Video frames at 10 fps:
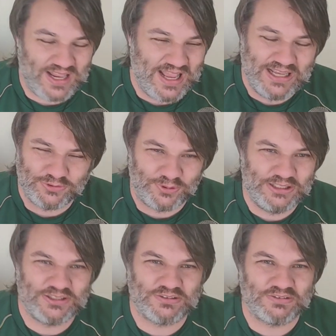As
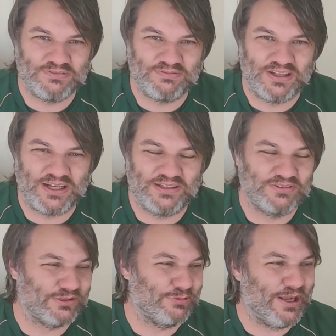always, like
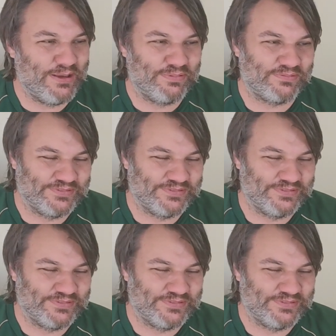and subscribe.